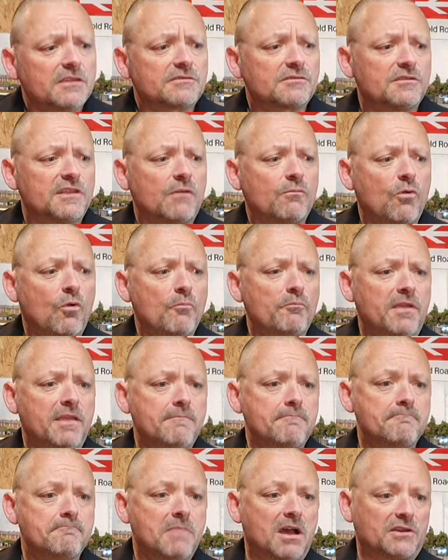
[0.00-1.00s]
So there won't
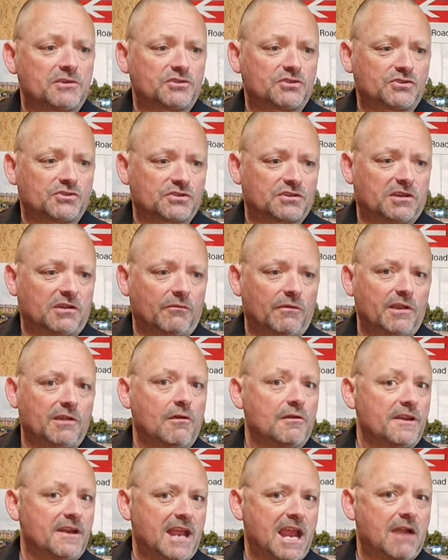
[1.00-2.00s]
be much going
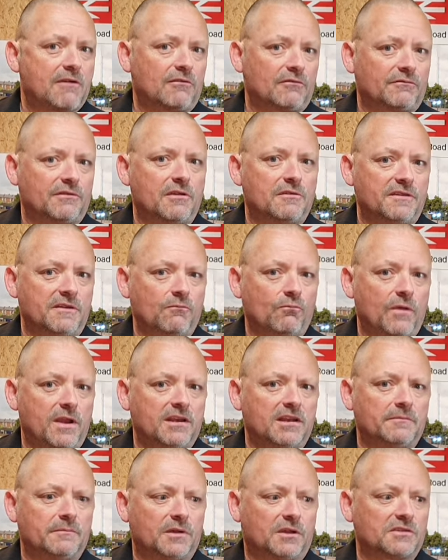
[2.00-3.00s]
on in Harold Road in
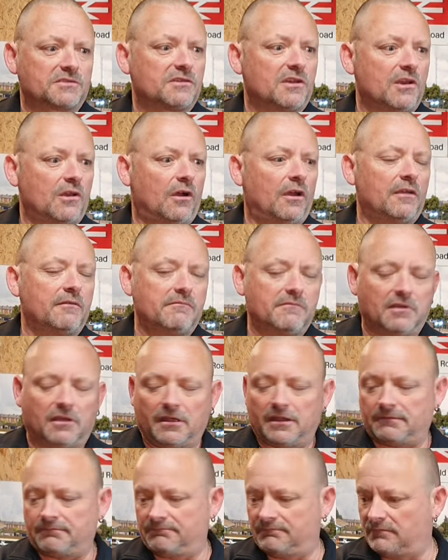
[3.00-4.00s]
winter because I, I,
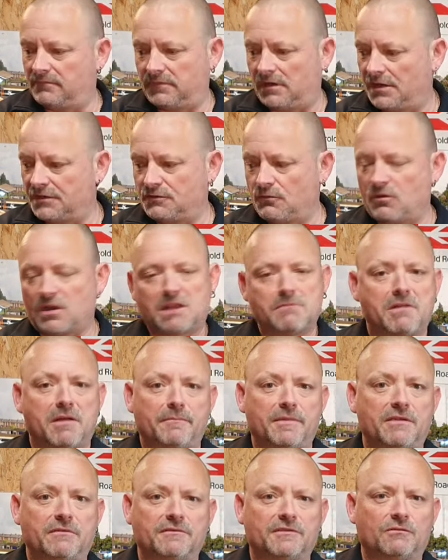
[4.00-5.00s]
I, I don't come
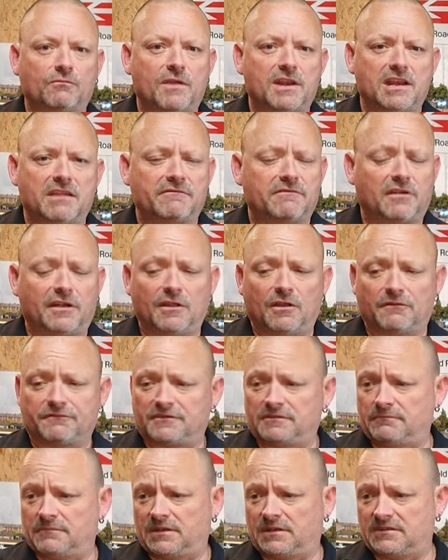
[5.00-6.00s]
up here in the winter very
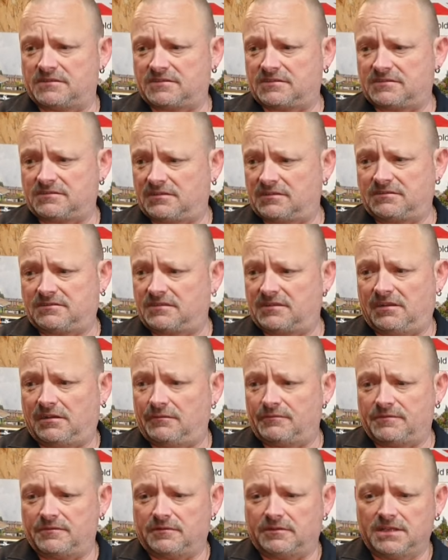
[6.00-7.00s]
often because
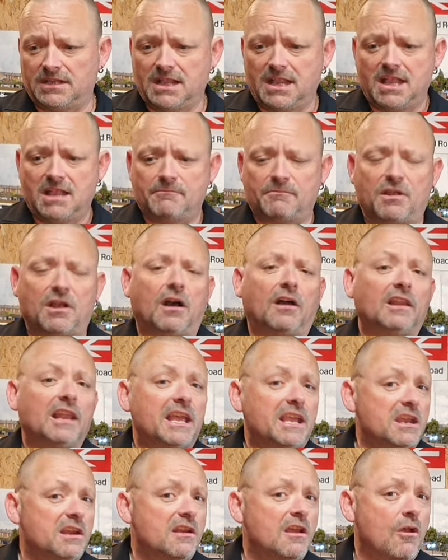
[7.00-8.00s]
I will. But I'll
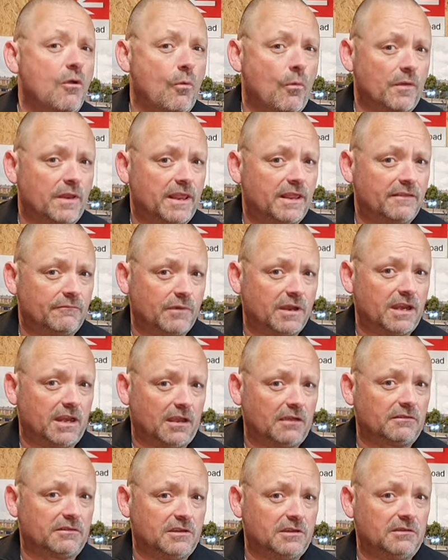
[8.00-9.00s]
let you know when, you
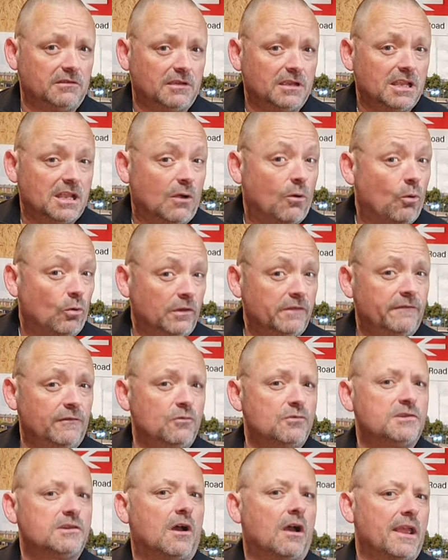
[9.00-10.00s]
know, you, all of
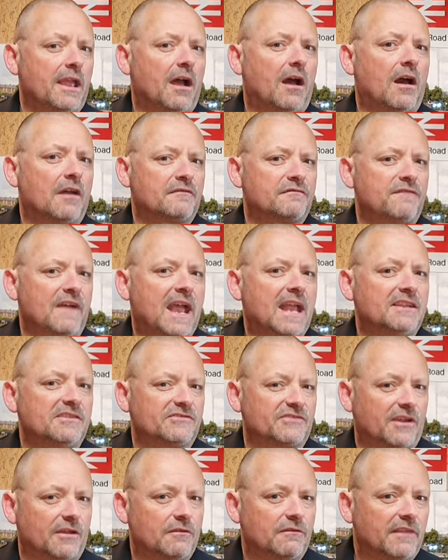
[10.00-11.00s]
you die-hard
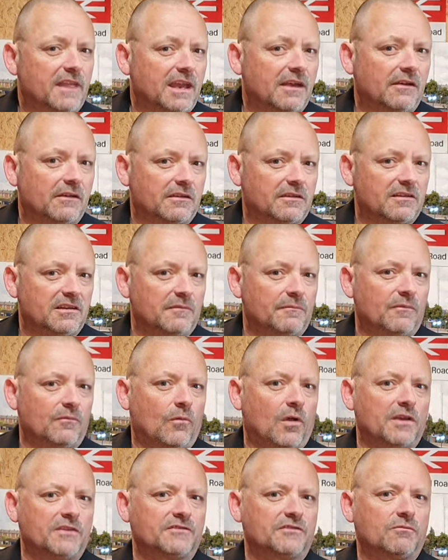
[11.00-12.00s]
fans out there are going to
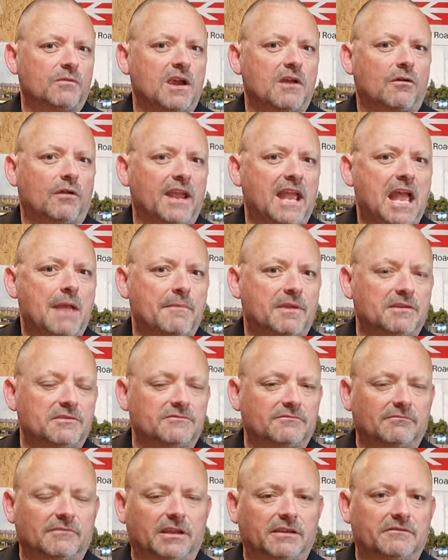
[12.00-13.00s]
wonder where I am
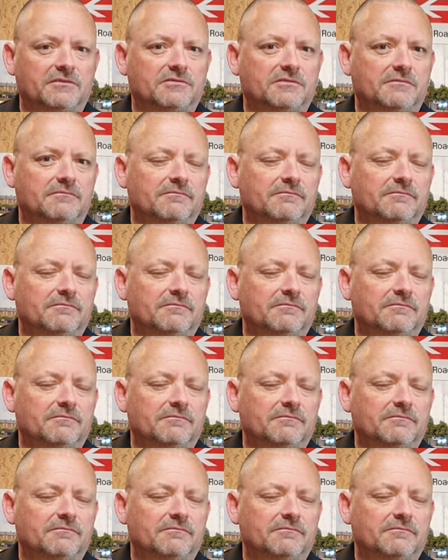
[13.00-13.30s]
in like